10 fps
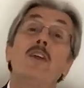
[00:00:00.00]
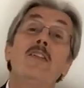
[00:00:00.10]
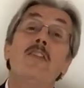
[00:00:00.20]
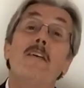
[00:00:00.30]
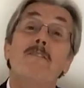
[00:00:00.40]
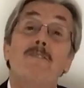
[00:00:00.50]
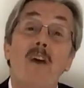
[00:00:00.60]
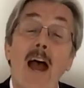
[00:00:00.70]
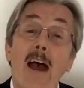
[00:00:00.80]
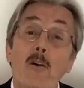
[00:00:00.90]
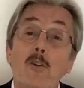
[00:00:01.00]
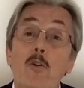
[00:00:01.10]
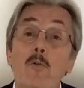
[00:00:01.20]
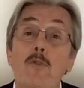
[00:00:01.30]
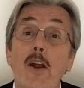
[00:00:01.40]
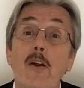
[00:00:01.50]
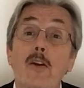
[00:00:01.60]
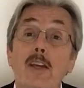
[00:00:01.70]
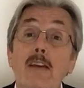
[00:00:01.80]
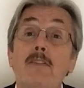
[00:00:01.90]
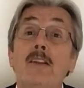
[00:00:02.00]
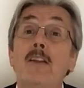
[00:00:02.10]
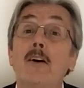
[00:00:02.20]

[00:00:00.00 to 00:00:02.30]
then the value they're giving